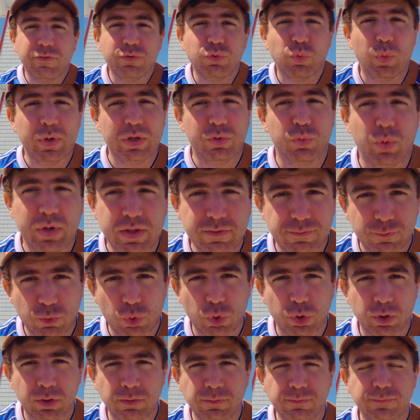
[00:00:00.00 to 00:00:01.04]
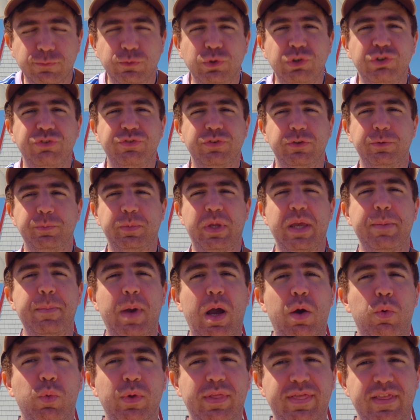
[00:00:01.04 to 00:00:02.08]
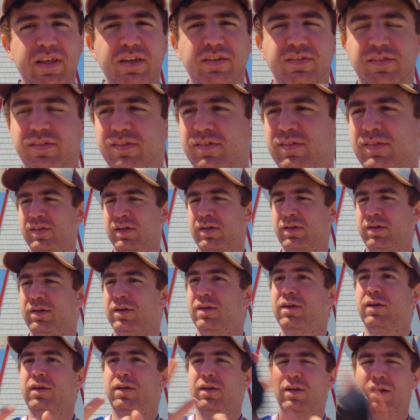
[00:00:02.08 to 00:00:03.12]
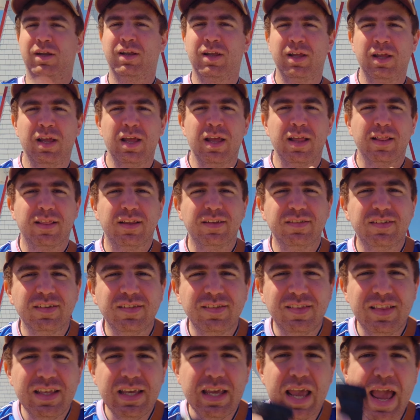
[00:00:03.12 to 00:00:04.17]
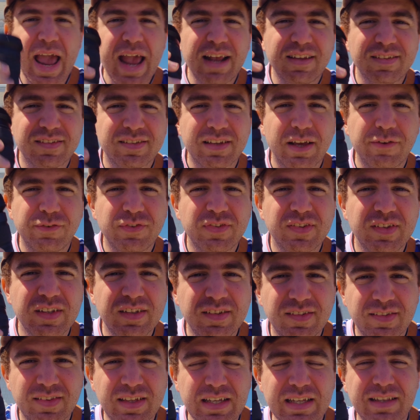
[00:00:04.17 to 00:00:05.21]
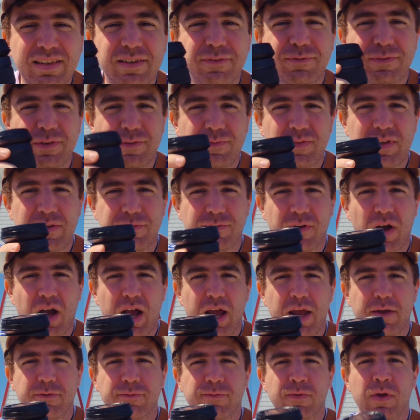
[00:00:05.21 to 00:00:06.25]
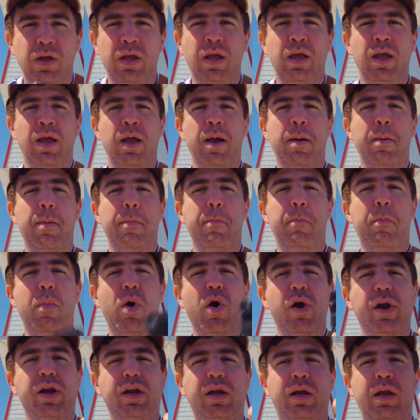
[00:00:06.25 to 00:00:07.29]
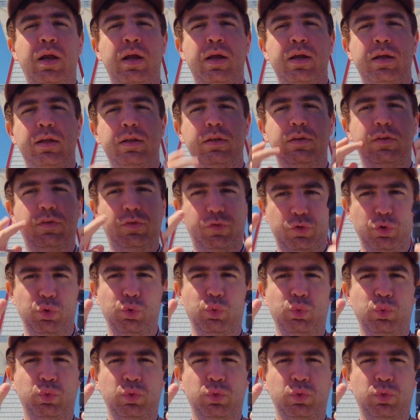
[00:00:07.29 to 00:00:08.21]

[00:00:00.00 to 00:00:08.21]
2024, Fujifilm came out with this. This is the XF 16-55 Mark II.